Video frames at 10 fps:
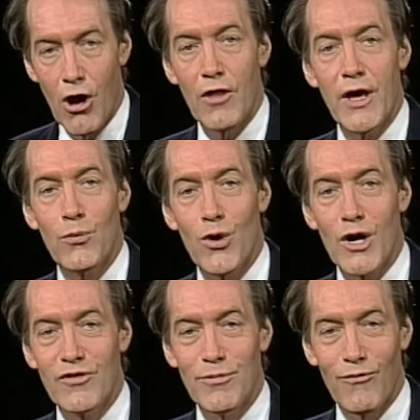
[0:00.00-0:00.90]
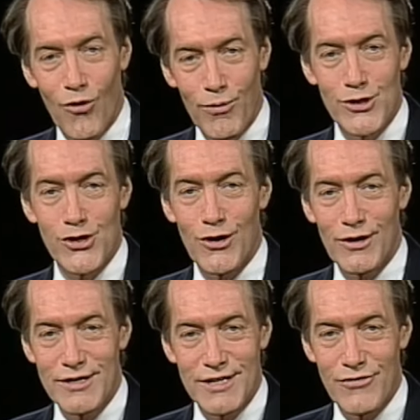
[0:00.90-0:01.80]
All of that work from a former
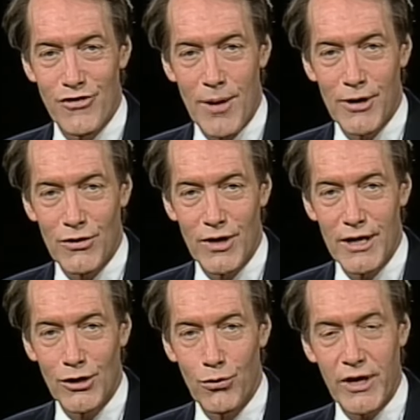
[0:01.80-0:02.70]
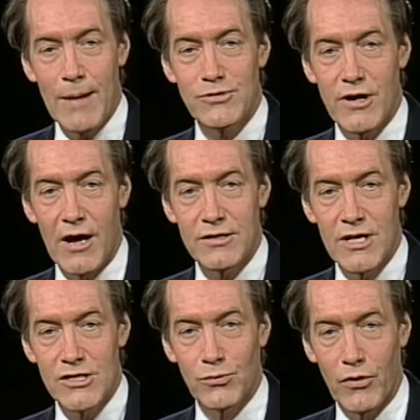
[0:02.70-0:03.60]
journalist and drama critic who captured our
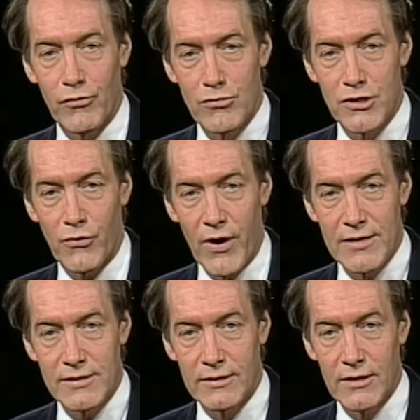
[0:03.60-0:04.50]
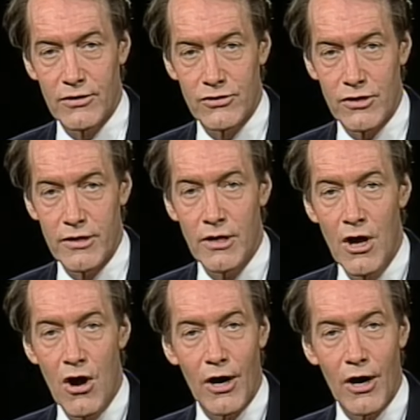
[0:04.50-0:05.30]
attention with Rosencrantz and Guildenstern